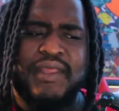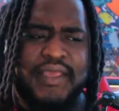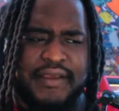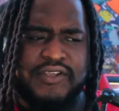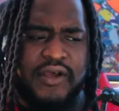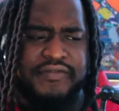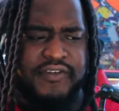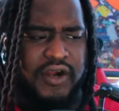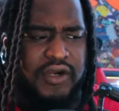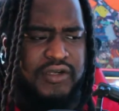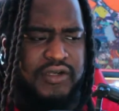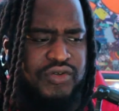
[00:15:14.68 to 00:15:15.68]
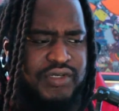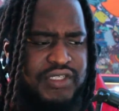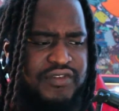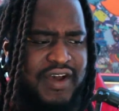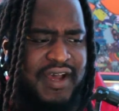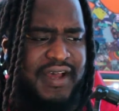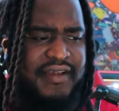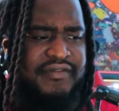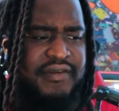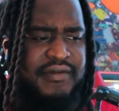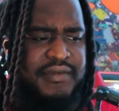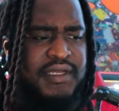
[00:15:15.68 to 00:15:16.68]
Gives off a cartoonish
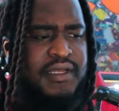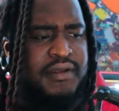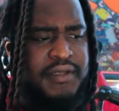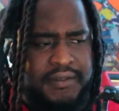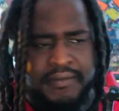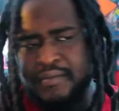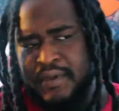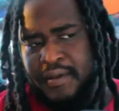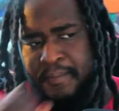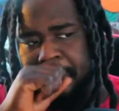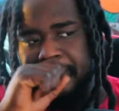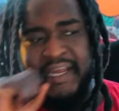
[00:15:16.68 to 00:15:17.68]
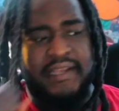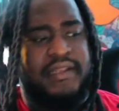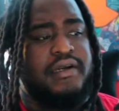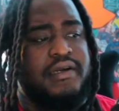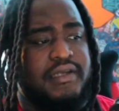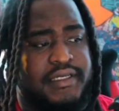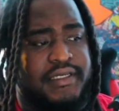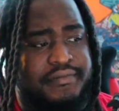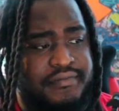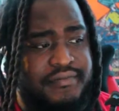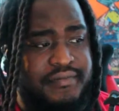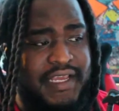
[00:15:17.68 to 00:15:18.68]
vibe. But literally,
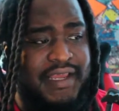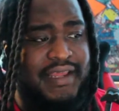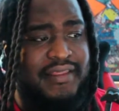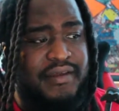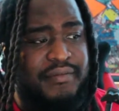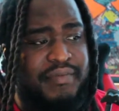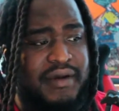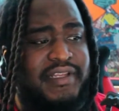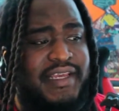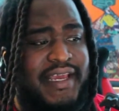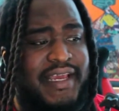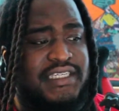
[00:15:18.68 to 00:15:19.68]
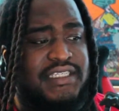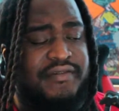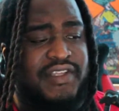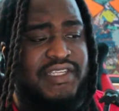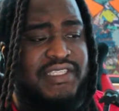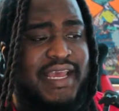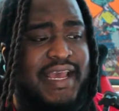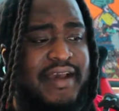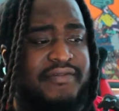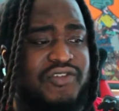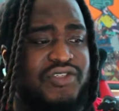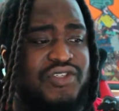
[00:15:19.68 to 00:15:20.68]
in the publication of this, they
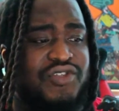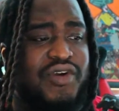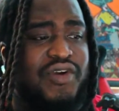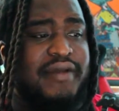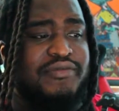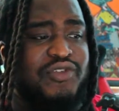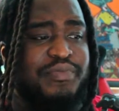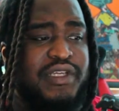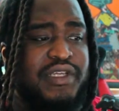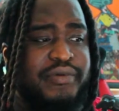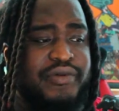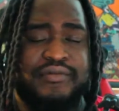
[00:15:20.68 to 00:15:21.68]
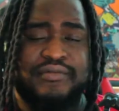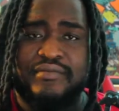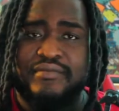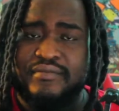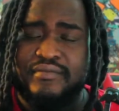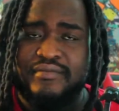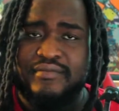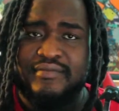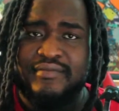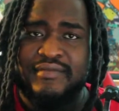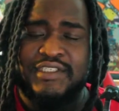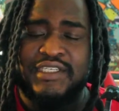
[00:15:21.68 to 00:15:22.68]
have to describe to people
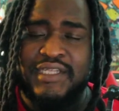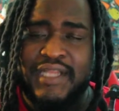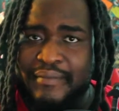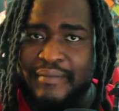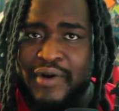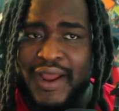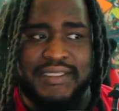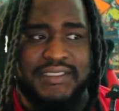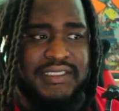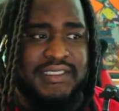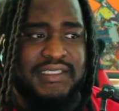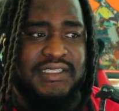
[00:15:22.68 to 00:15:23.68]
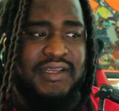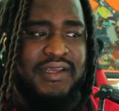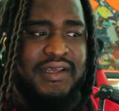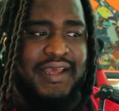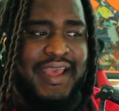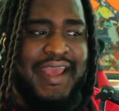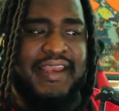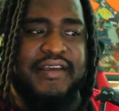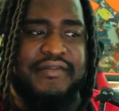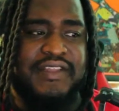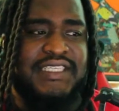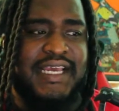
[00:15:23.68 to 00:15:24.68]
to not practice any
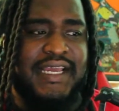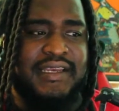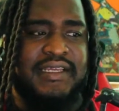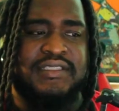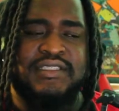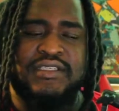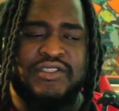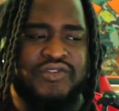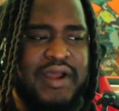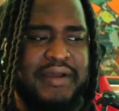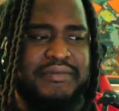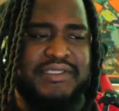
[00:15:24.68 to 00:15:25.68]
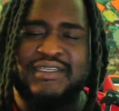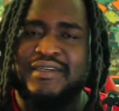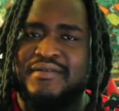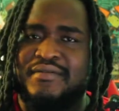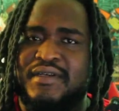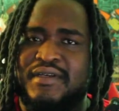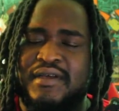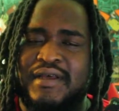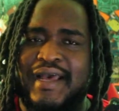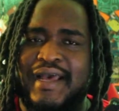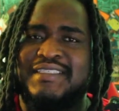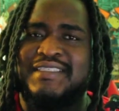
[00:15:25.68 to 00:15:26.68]
of the techniques described here,
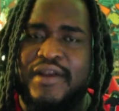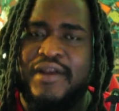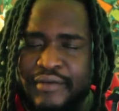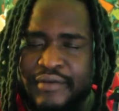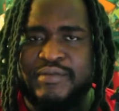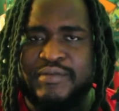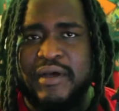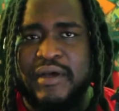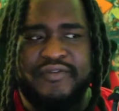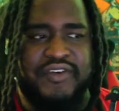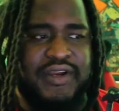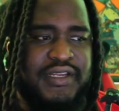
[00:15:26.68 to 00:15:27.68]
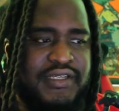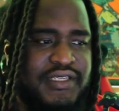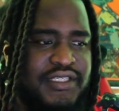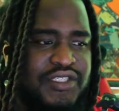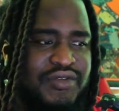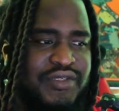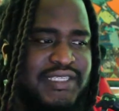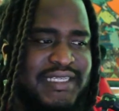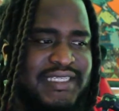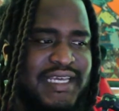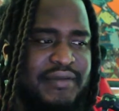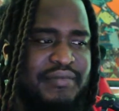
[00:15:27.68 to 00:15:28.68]
as they are not responsible for any injuries
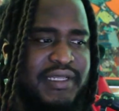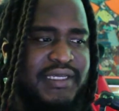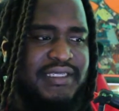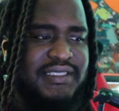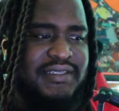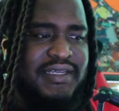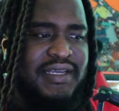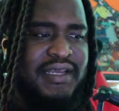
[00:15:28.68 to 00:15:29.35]
that take place.